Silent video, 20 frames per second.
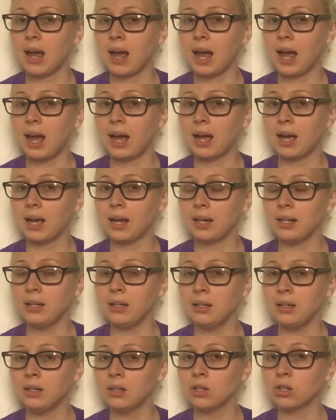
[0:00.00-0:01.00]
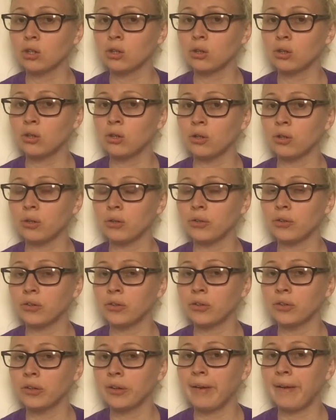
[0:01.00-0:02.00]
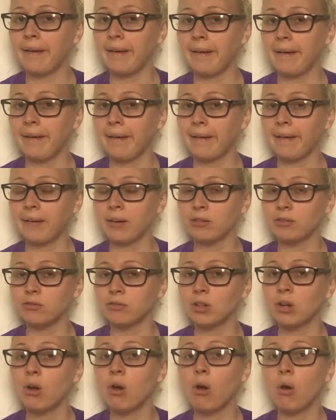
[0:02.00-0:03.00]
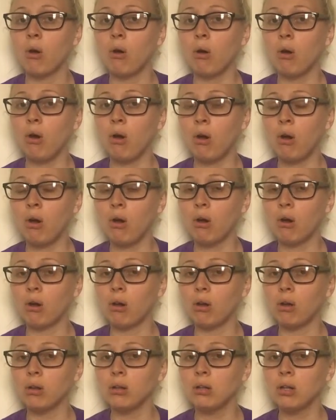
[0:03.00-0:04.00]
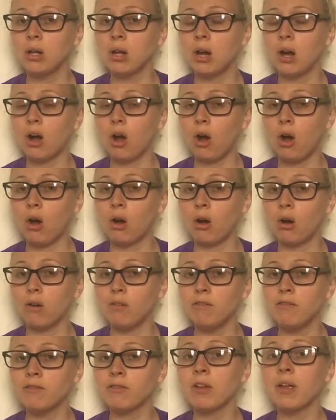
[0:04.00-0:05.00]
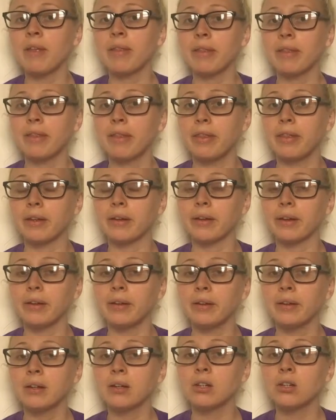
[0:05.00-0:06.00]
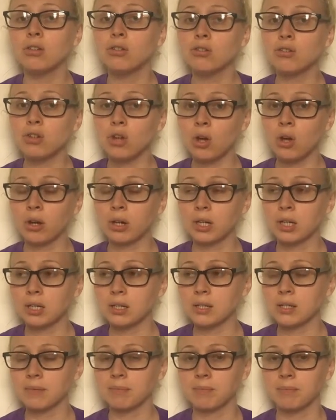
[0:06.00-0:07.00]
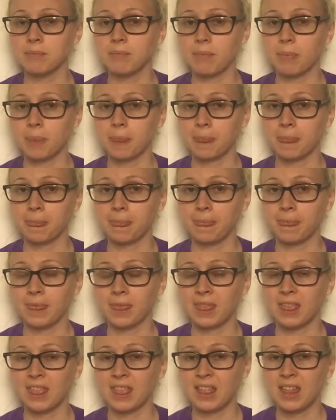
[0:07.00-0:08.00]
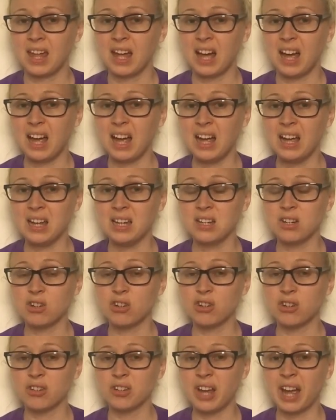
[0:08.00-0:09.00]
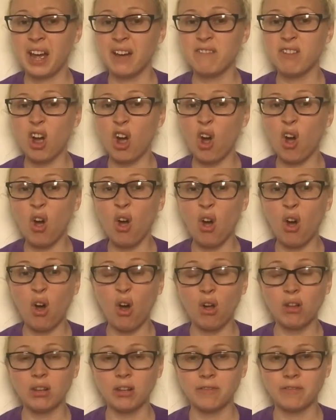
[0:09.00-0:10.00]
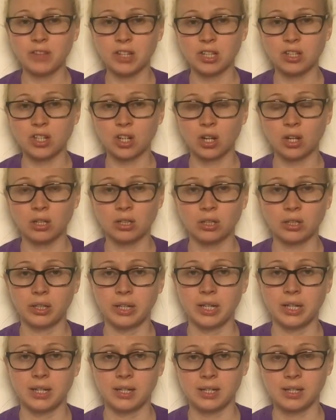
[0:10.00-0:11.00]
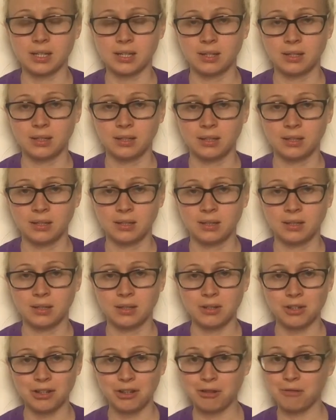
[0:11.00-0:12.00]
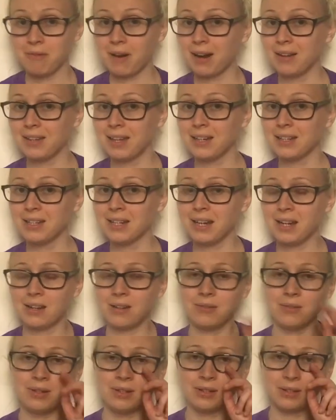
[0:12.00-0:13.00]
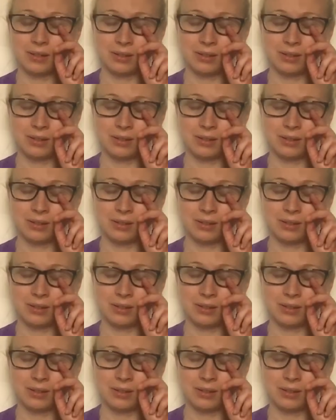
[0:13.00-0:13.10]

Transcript: I could have all of the toys. I could have all of the toys. Can you write that down?